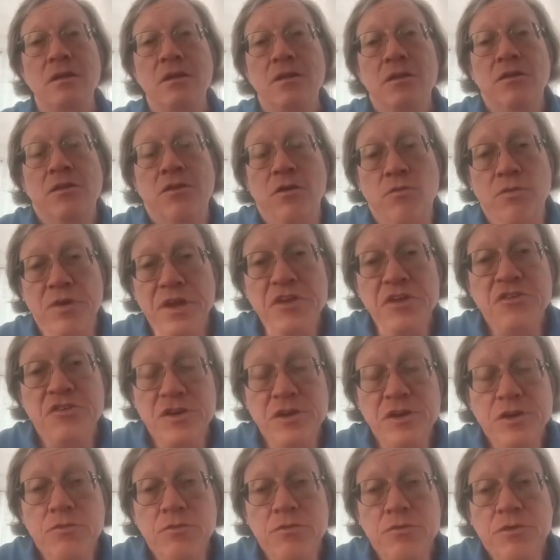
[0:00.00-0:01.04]
the
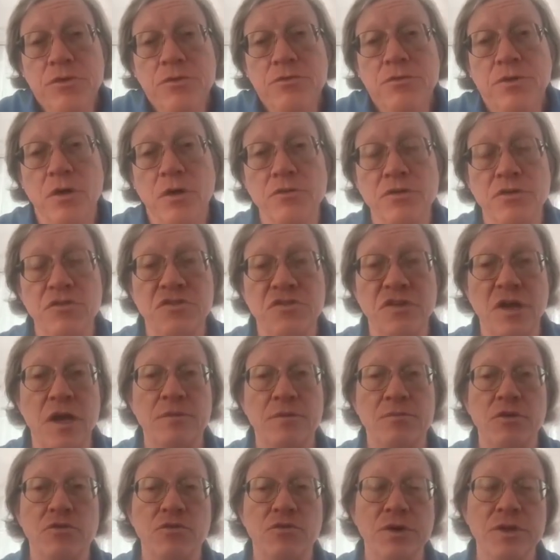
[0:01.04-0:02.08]
reason you don't
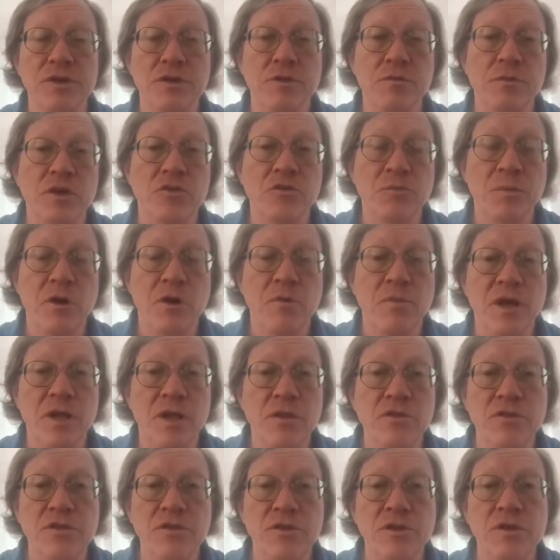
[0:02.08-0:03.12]
decide between them
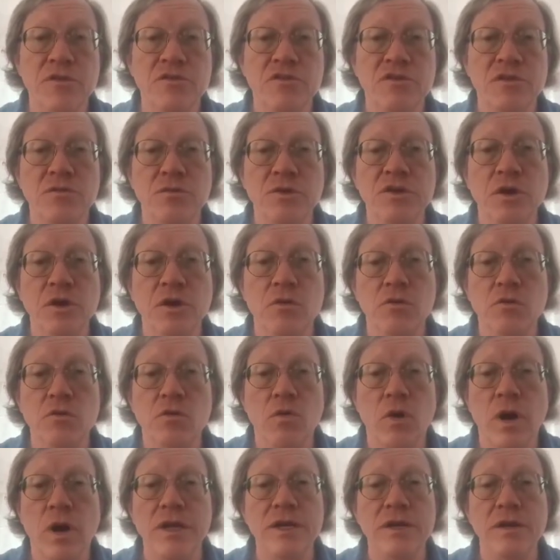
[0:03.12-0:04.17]
experimentally is that we don't
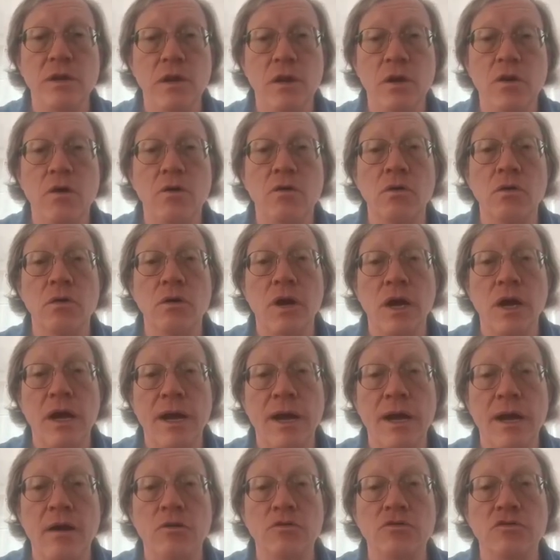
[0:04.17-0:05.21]
quite know
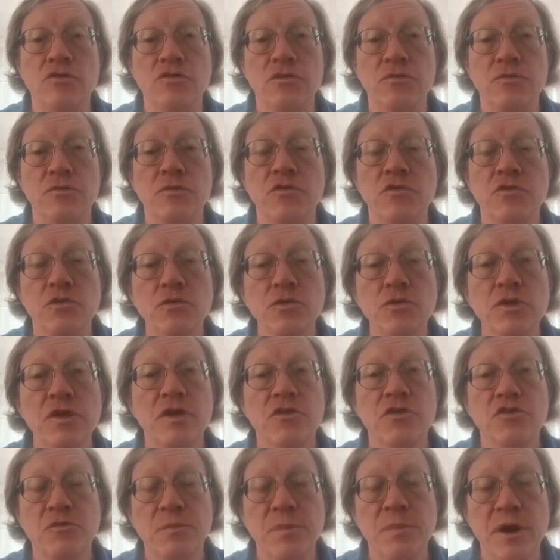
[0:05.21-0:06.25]
how to do the
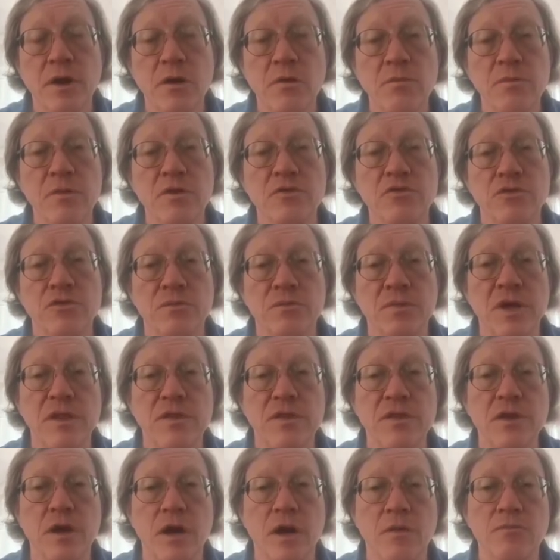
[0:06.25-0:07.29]
experiments or
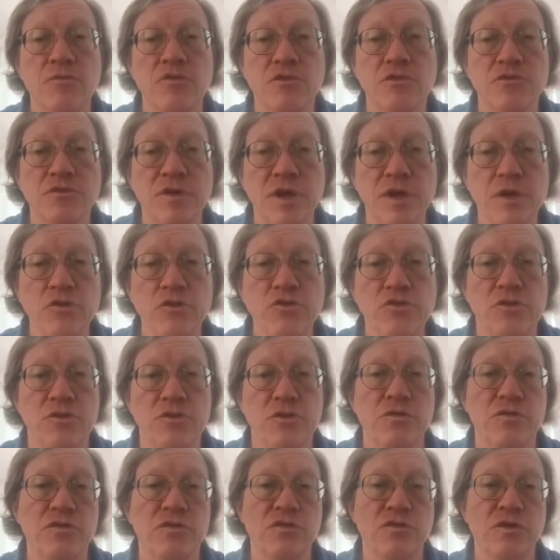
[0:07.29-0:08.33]
make the
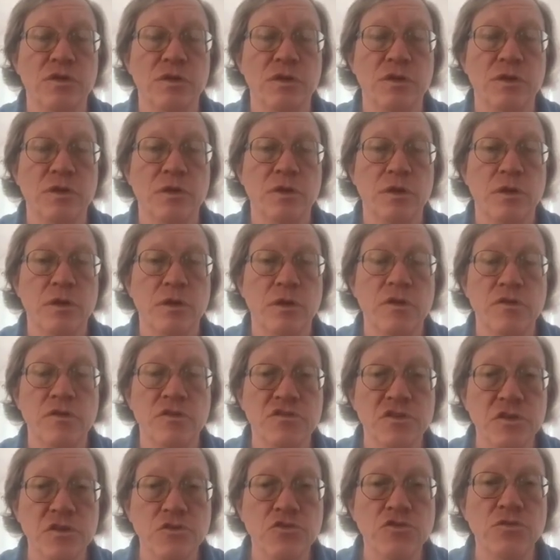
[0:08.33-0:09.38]
observations in
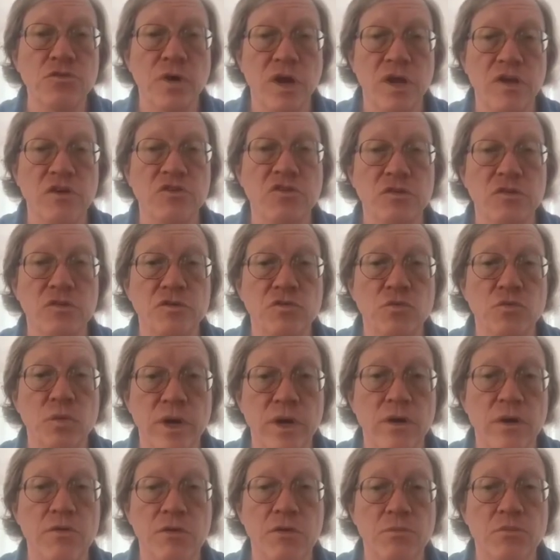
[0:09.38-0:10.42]
situations
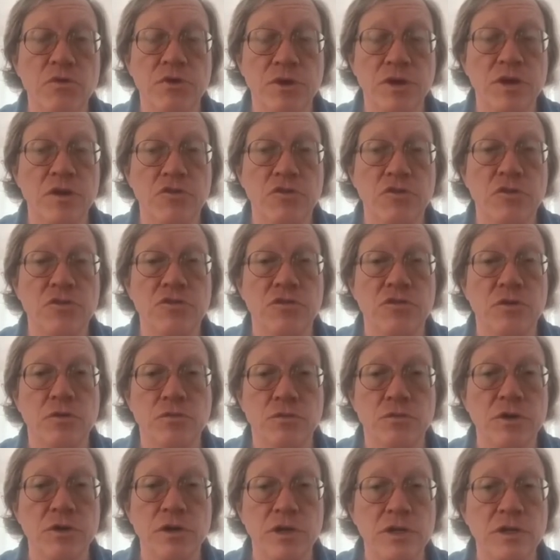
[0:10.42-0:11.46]
where the predictions are
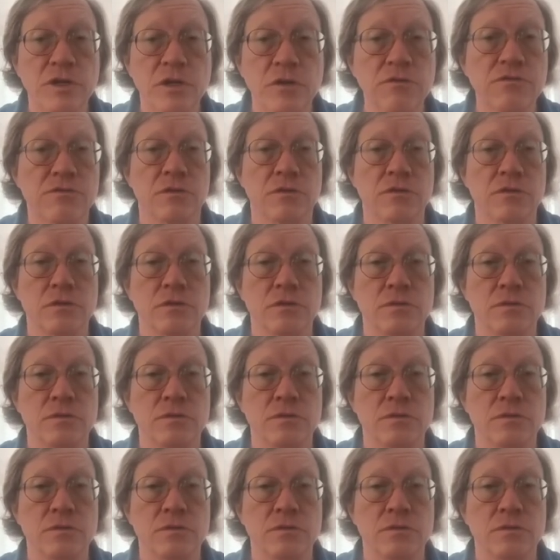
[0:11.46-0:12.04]
really different.